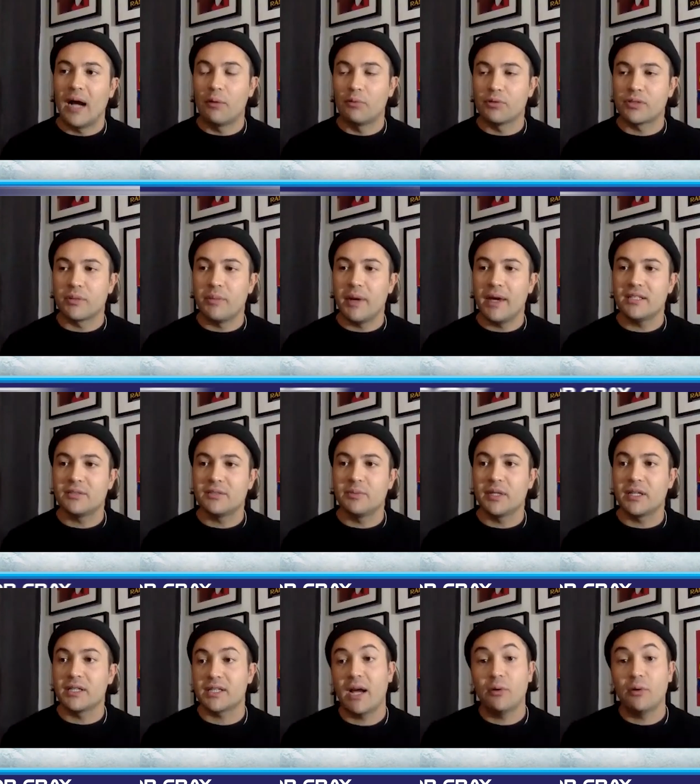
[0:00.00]
I was amazed
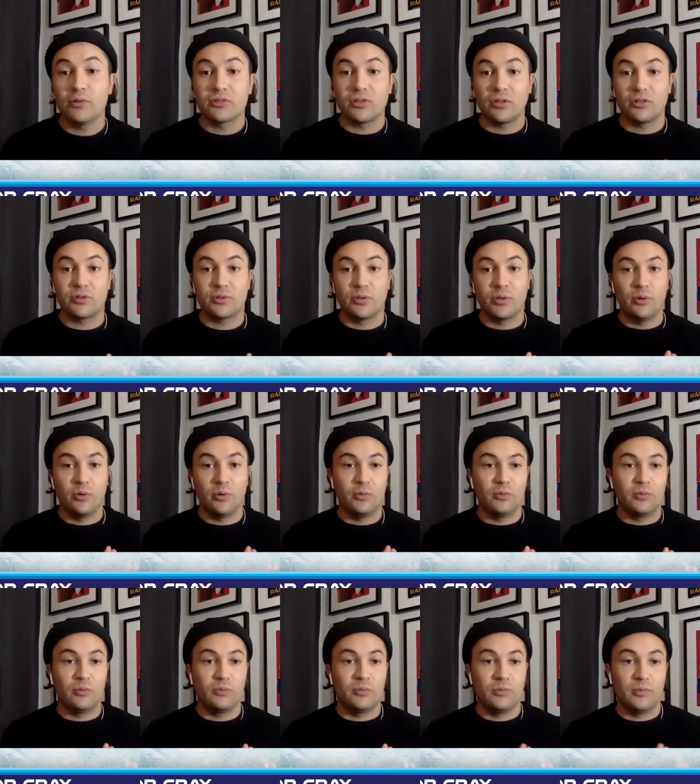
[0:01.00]
because I was also